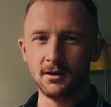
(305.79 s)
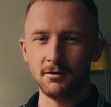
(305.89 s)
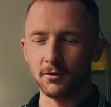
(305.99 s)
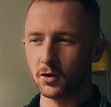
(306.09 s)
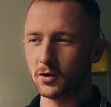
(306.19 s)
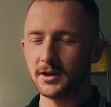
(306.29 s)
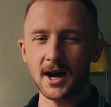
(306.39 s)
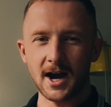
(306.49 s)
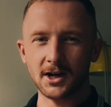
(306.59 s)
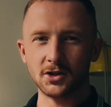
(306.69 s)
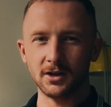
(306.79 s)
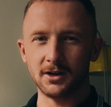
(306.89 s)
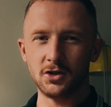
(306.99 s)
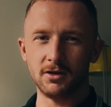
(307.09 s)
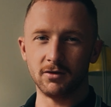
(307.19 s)
for you to actually
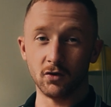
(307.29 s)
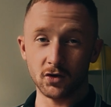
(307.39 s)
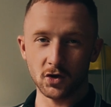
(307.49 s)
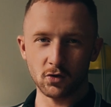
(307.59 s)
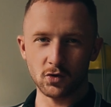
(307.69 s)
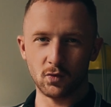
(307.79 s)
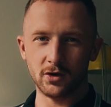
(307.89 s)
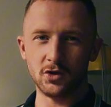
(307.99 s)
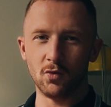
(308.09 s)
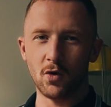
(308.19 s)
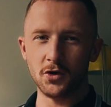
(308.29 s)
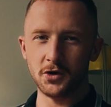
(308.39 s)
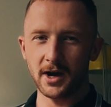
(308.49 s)
achieve the results in which you want.